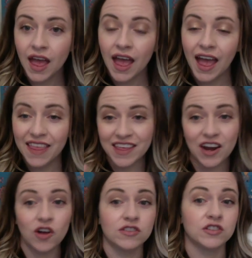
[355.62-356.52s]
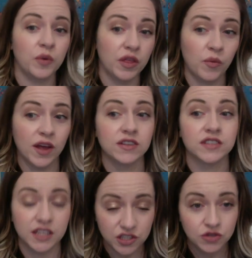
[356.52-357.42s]
And then also with Wales,
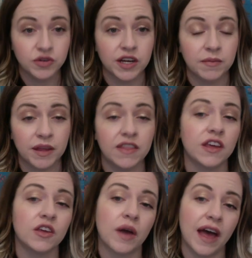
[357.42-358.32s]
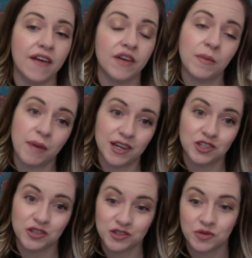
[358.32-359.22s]
they do recommend that you have a
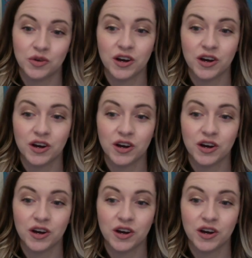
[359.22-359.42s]
bachelor's or